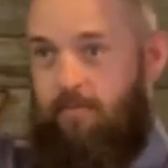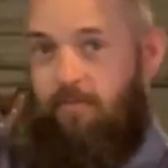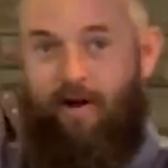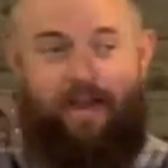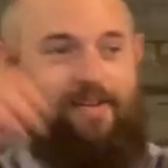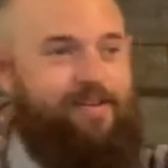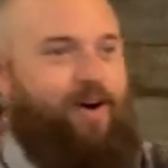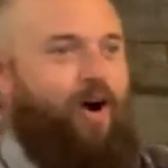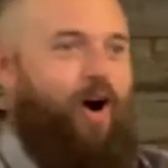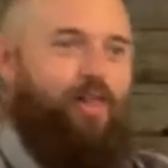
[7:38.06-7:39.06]
Right?
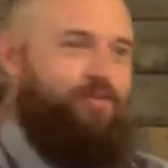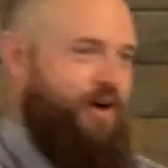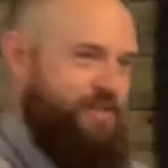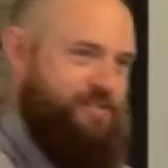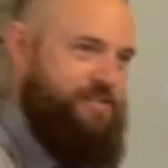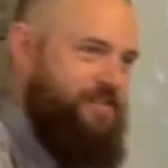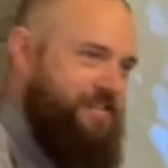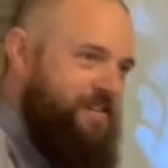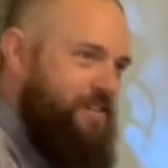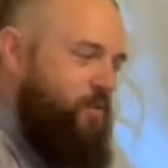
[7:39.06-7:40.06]
All of us.
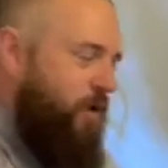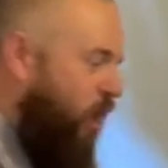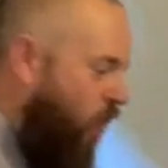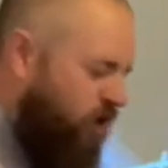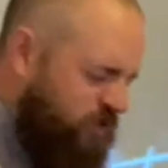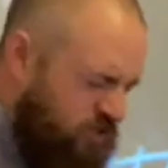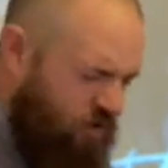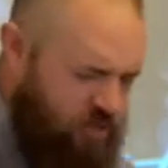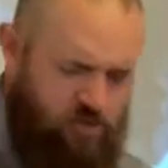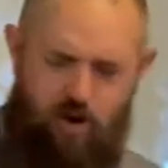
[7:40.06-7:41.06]
We all
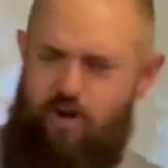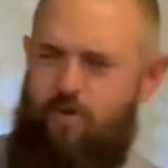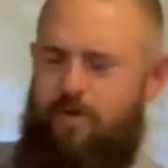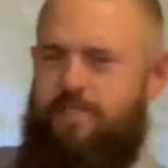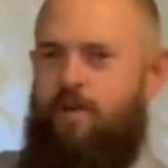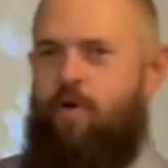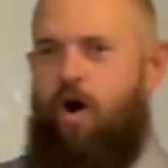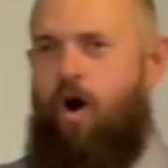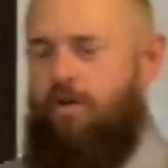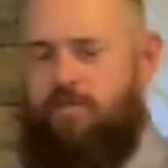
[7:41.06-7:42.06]
still struggle with sin. We
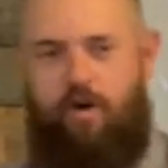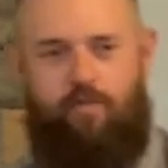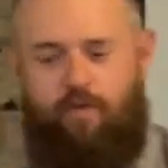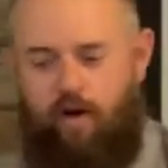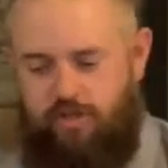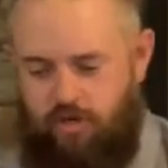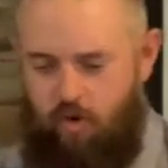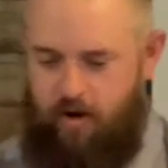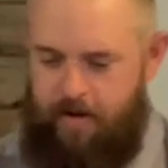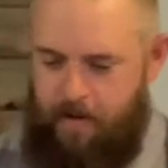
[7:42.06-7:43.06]
all still fall
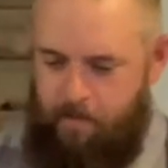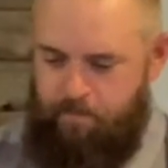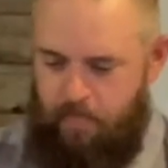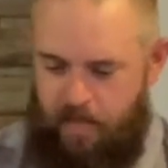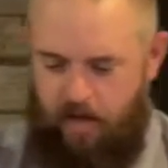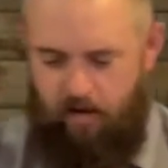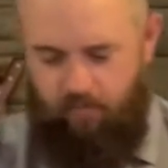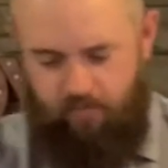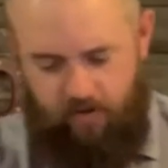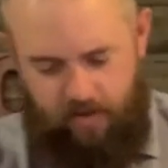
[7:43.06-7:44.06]
short
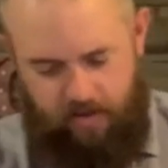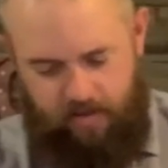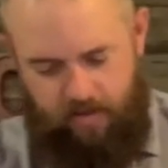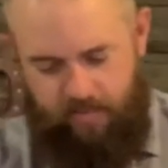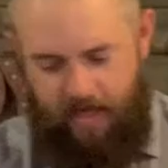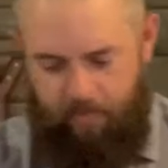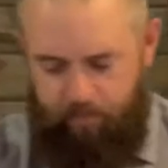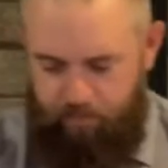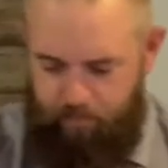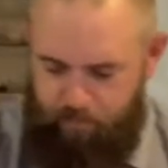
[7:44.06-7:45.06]
of
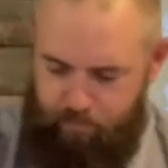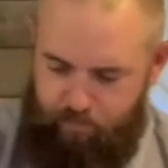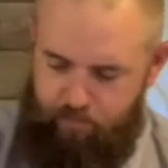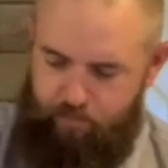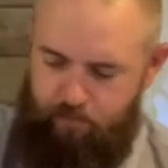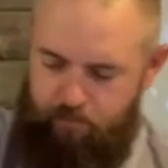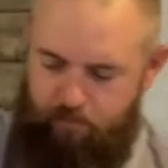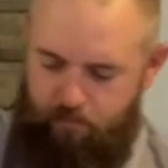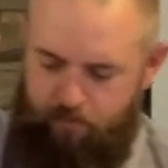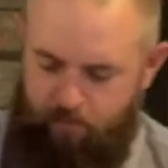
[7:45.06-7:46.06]
that
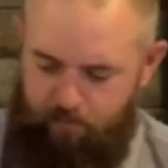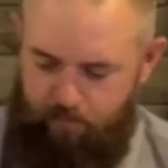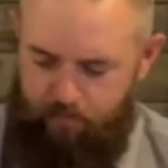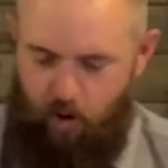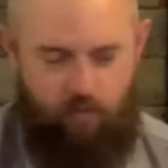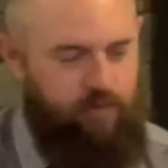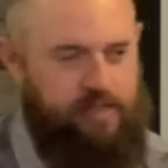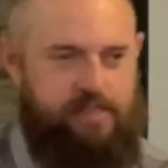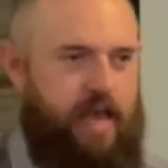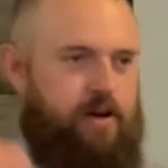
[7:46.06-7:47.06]
perfect
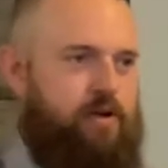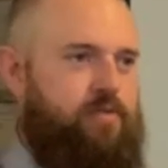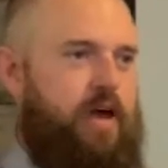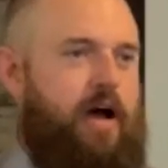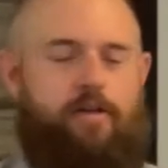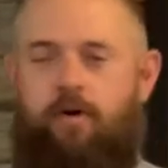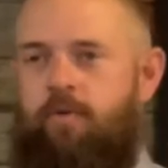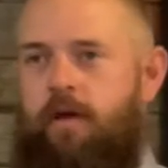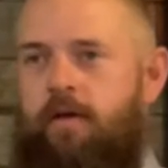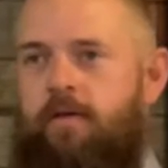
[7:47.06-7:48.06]
standard of God, don't
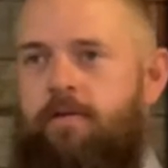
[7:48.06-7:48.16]
we?